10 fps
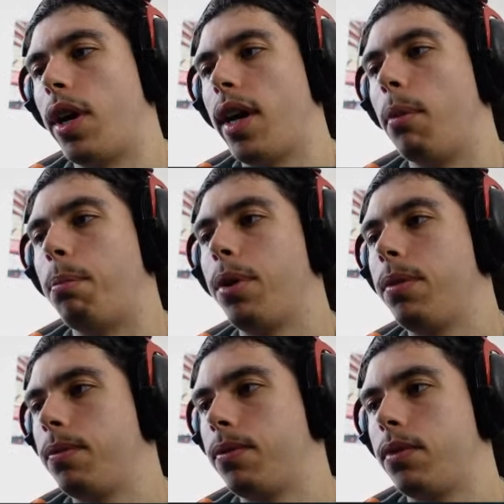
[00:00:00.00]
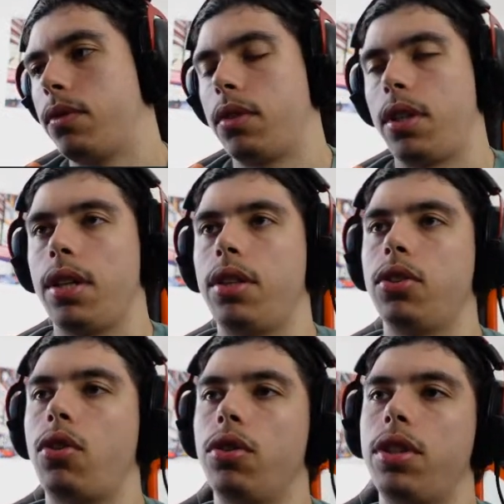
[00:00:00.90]
want to help get
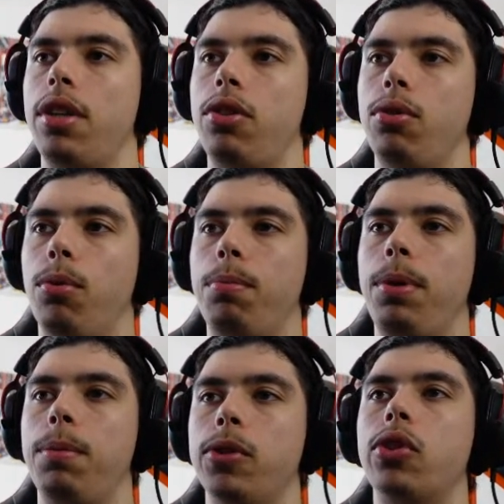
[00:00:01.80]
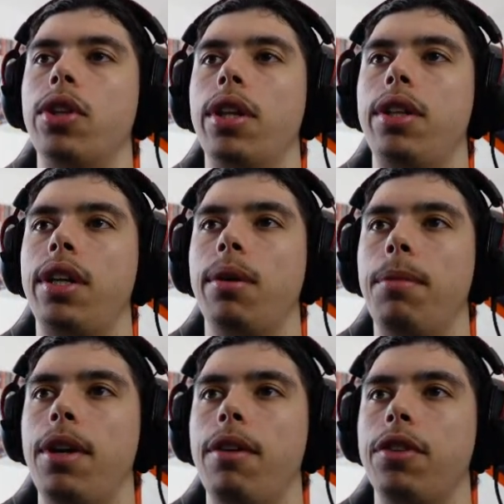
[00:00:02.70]
this content to more people so that they
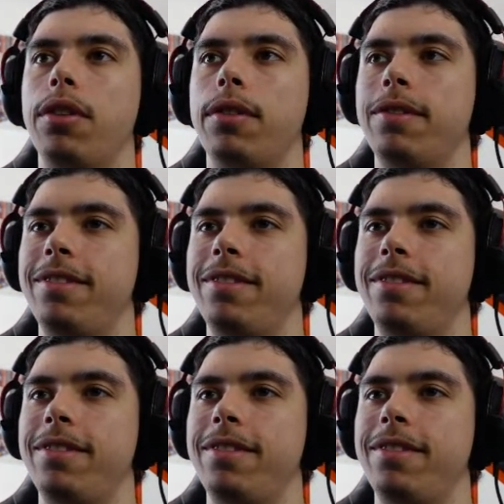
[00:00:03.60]
can benefit.